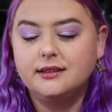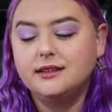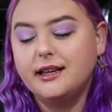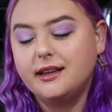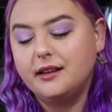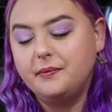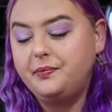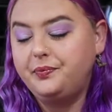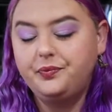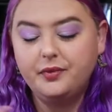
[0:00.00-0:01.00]
Like,
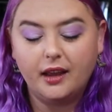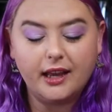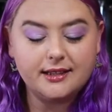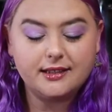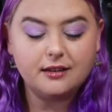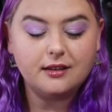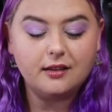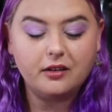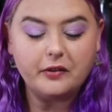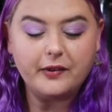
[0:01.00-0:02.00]
it's still a
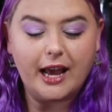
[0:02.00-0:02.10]
lot of